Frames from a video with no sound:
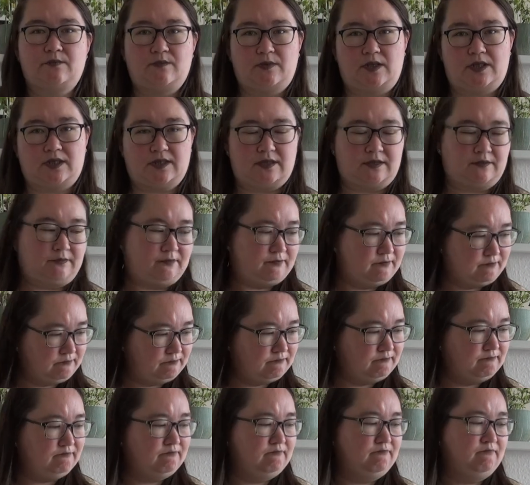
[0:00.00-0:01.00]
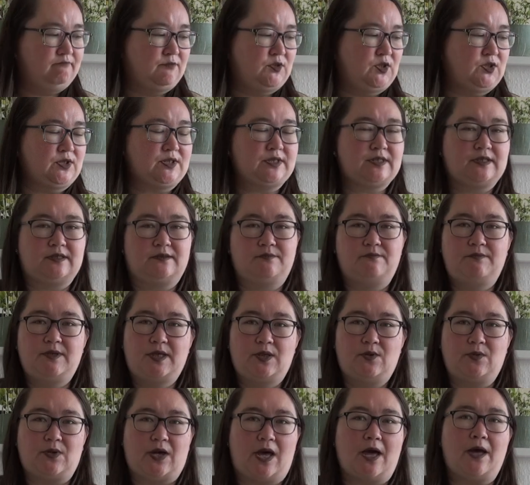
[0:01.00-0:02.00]
but just be
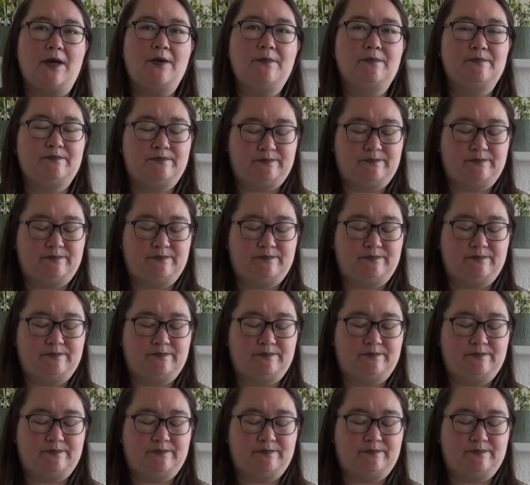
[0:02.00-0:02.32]
aware.